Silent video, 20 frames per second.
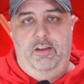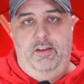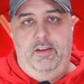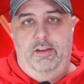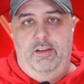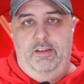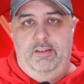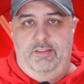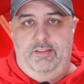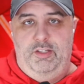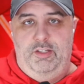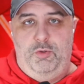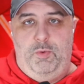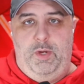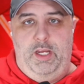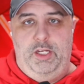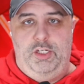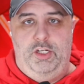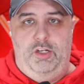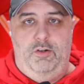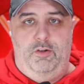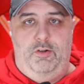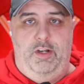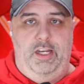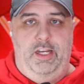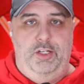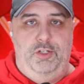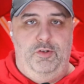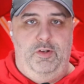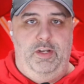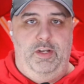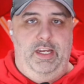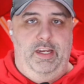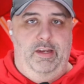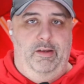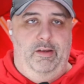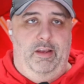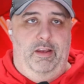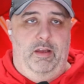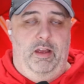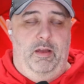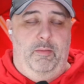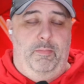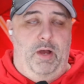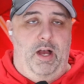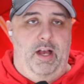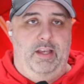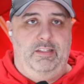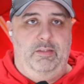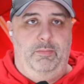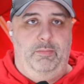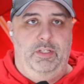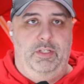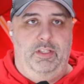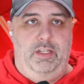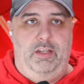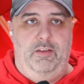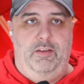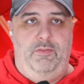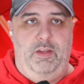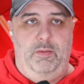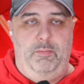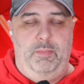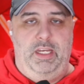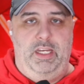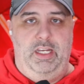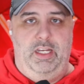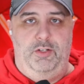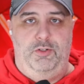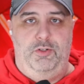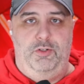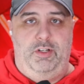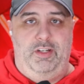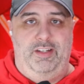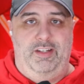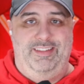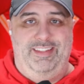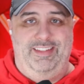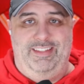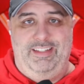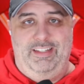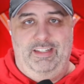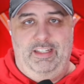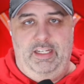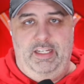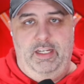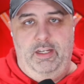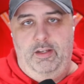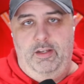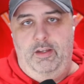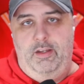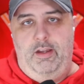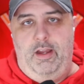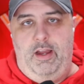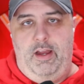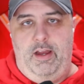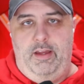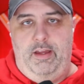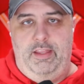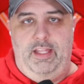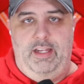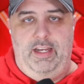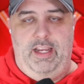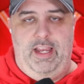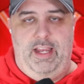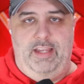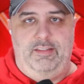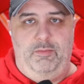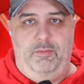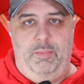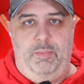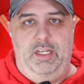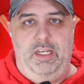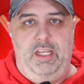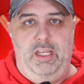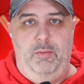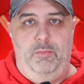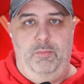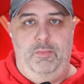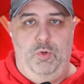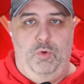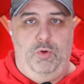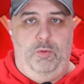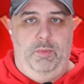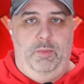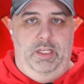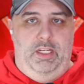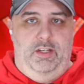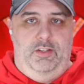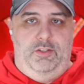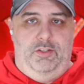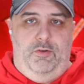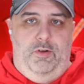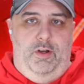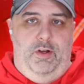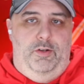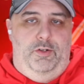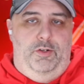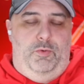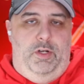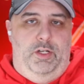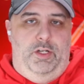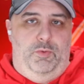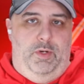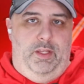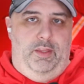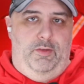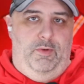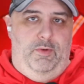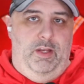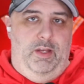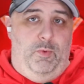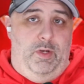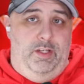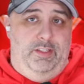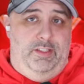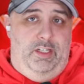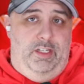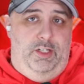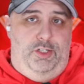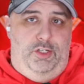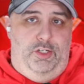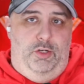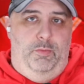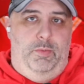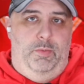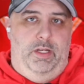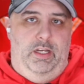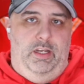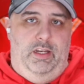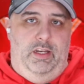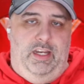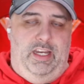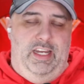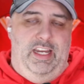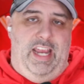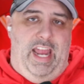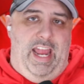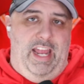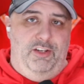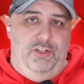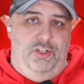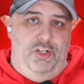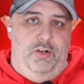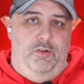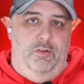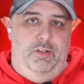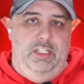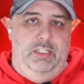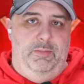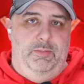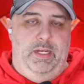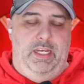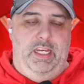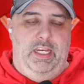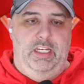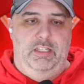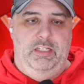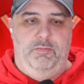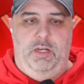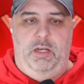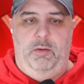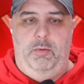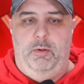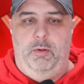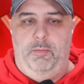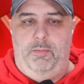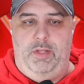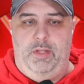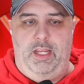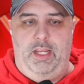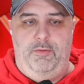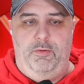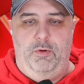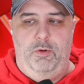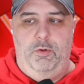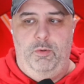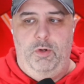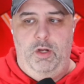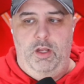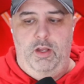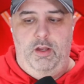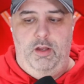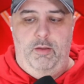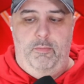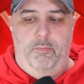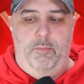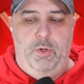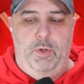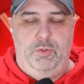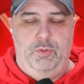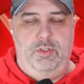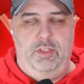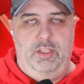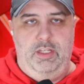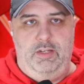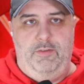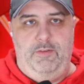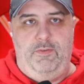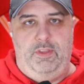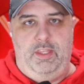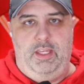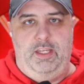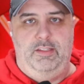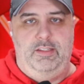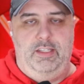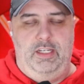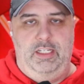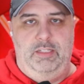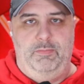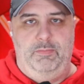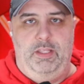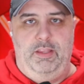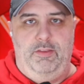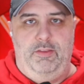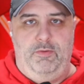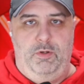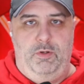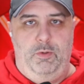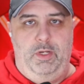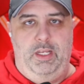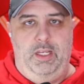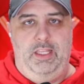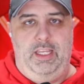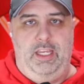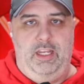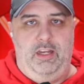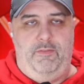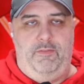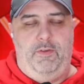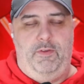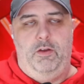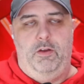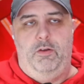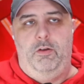situation or a possibility of him being injured consistently. That hasn't been him normally in his career. In 2023, it was an issue, but he had, generally speaking, has been able to play through most of the different things that he's been through in the NFL.